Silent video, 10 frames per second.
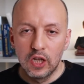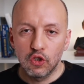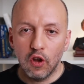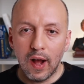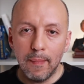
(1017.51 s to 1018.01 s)

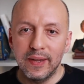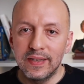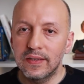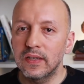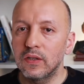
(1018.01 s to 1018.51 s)
So up
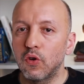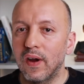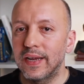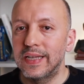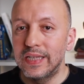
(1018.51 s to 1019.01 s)
until you
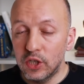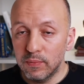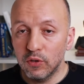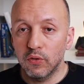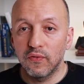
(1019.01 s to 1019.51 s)
are
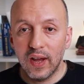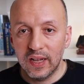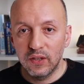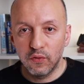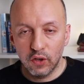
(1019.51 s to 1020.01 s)
eligible to
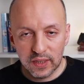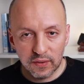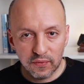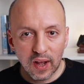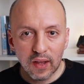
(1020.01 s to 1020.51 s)
file the
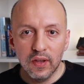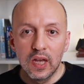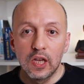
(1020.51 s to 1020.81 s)
485,